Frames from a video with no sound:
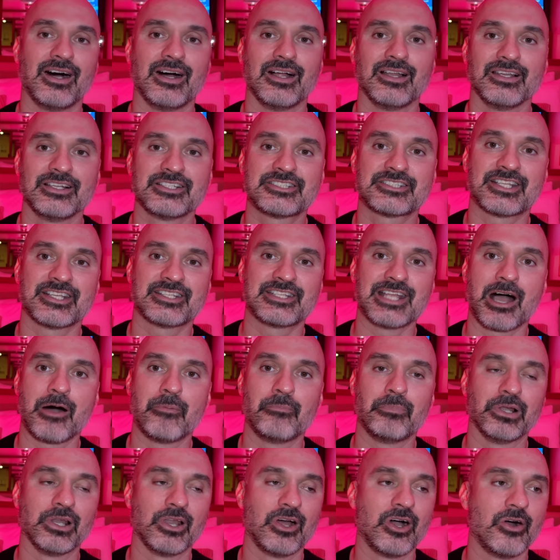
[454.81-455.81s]
list it down
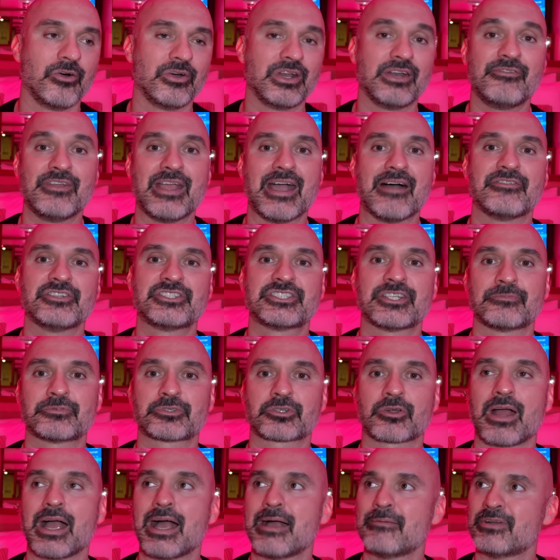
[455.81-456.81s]
below. And if you haven't
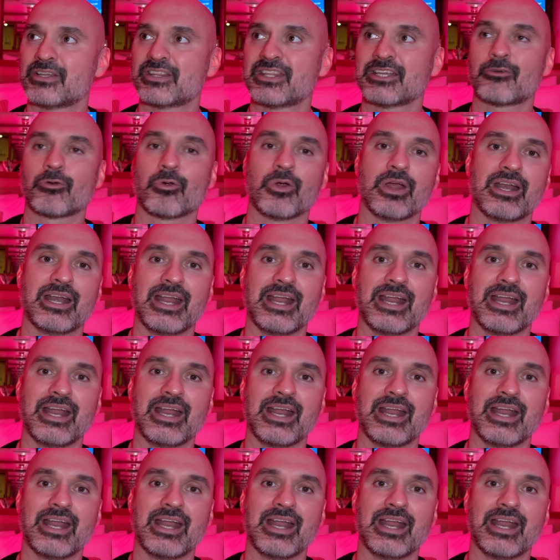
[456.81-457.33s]
subscribed, I think we're at